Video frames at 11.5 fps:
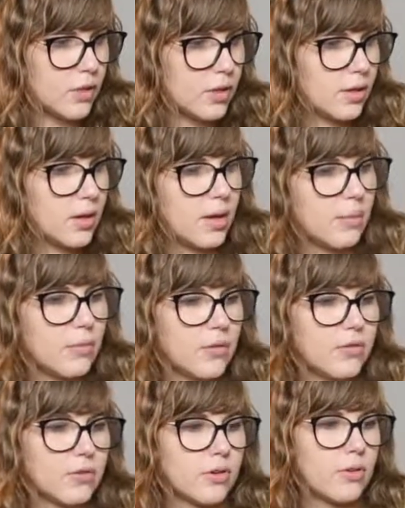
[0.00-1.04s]
Yeah,
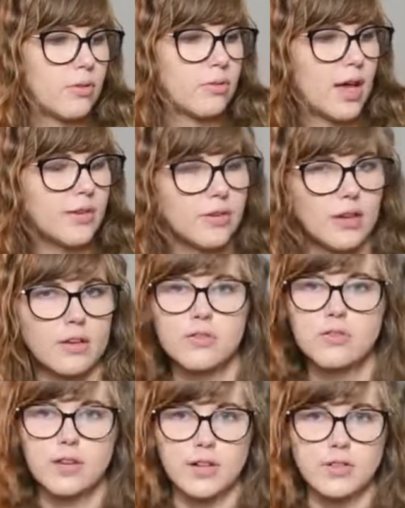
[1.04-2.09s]
so that's like a
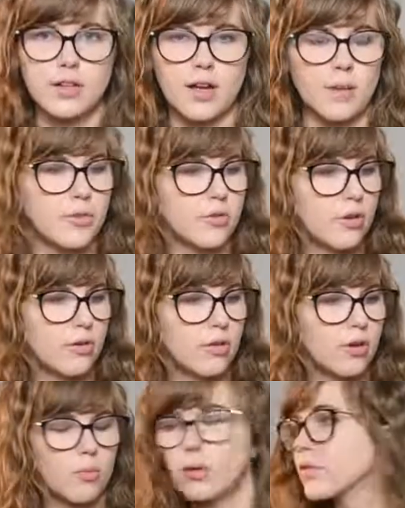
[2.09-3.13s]
stretch. Like, I'm just gonna do a
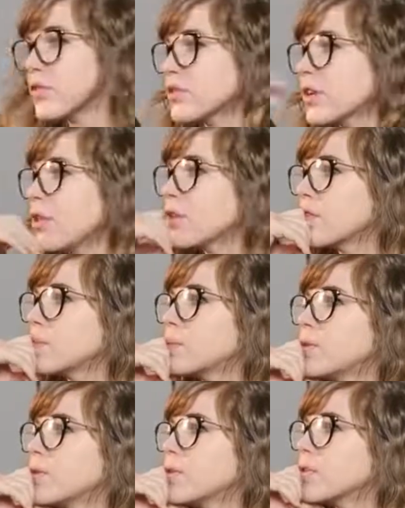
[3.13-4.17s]
little bit of a stretch. How long have I
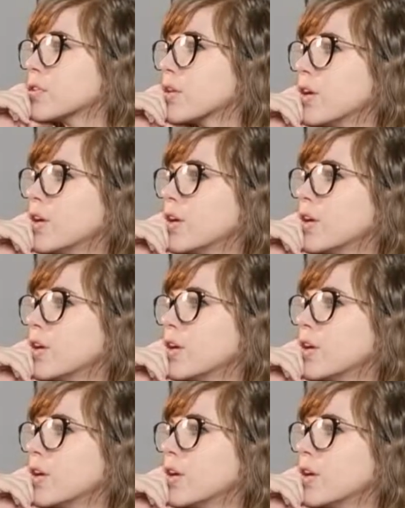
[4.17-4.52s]
been doing this?